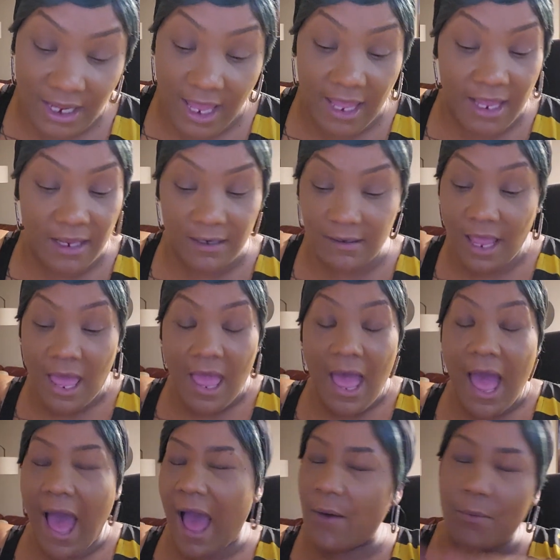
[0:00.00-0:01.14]
And
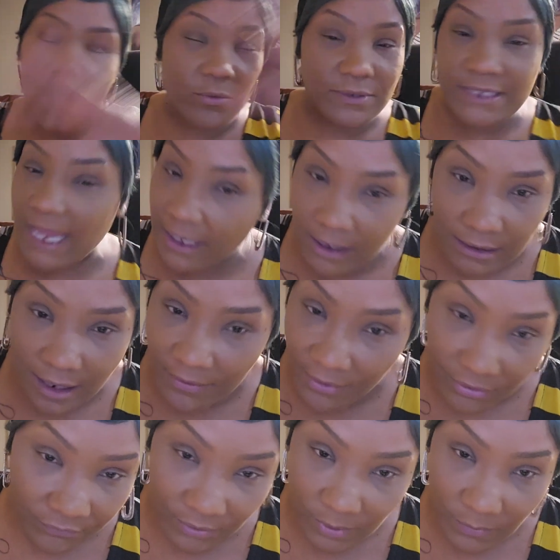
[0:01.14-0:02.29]
I won't take another
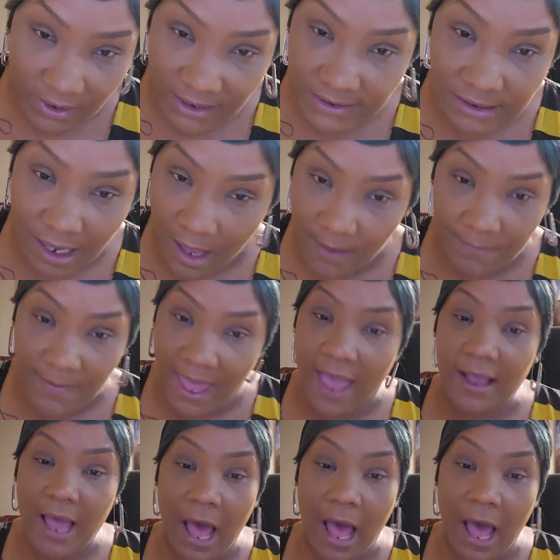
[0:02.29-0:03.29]
3 weeks to come back.